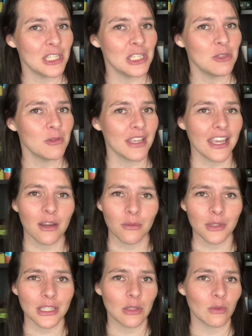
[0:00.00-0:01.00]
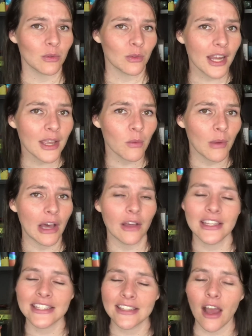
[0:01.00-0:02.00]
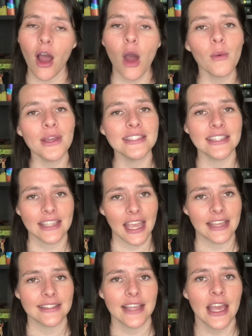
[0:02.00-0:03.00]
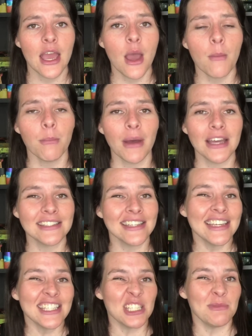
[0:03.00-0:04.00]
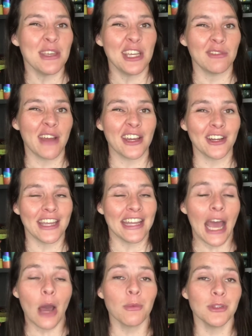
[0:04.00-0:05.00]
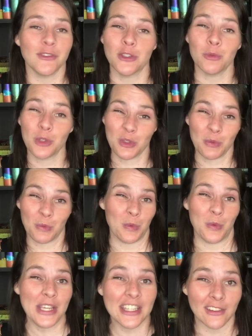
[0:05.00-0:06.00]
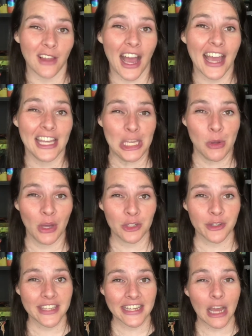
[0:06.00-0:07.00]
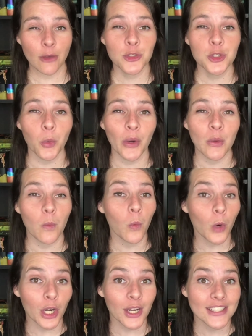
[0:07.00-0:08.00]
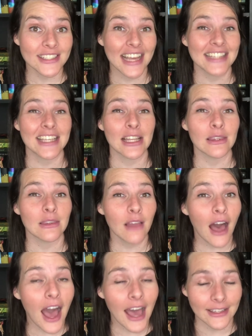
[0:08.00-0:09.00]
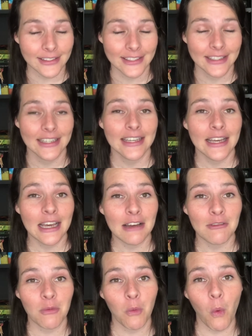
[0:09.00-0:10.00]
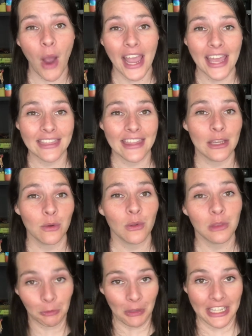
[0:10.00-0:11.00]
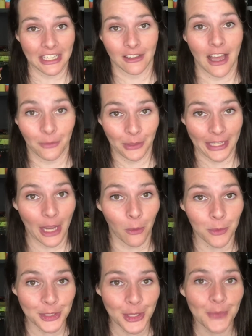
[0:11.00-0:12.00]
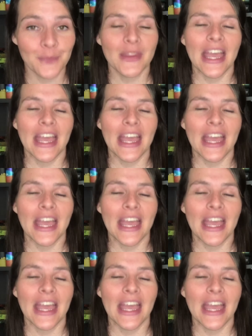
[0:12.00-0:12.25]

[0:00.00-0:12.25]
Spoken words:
you can't really write well. It's not always the case, but to be a good writer, it helps if you just read a lot and you understand how story works. That's a lot of why I think reading a lot really helps you.